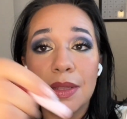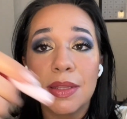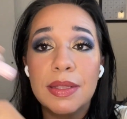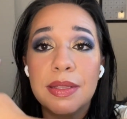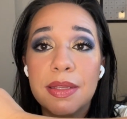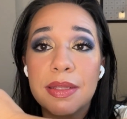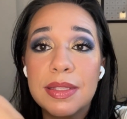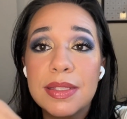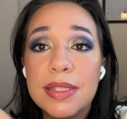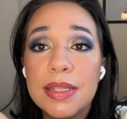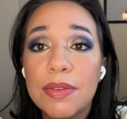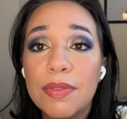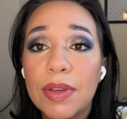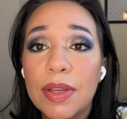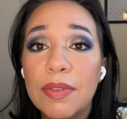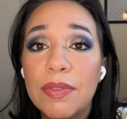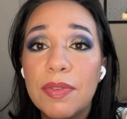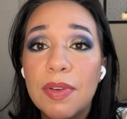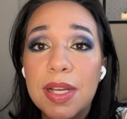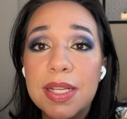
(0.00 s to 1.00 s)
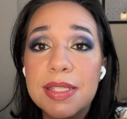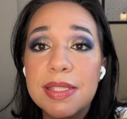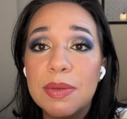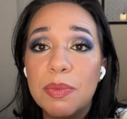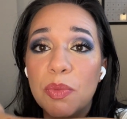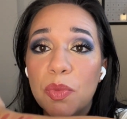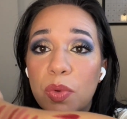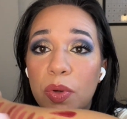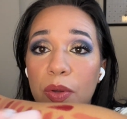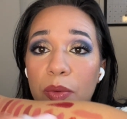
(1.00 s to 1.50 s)
Let's see if we can find
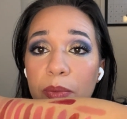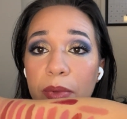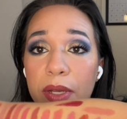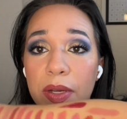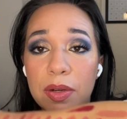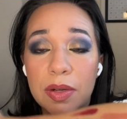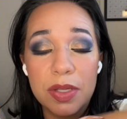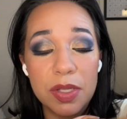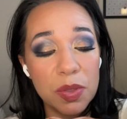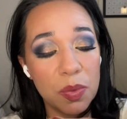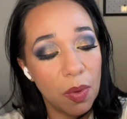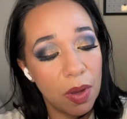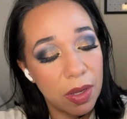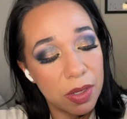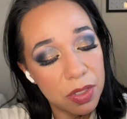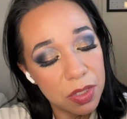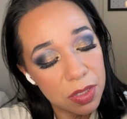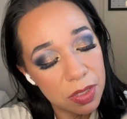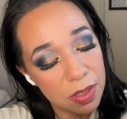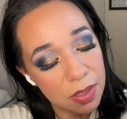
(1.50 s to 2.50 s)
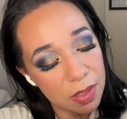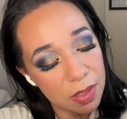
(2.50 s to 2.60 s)
some room here to swatch.